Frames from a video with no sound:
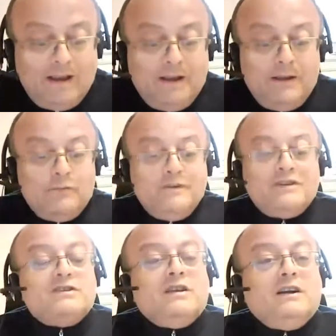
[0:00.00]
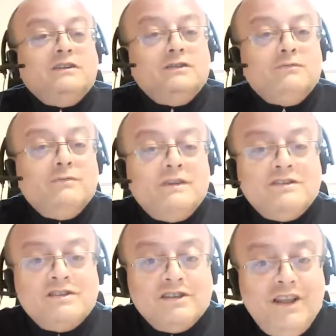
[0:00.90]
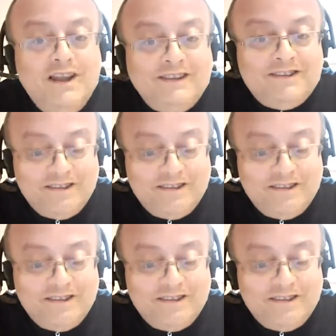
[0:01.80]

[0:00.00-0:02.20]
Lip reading: We started with a slight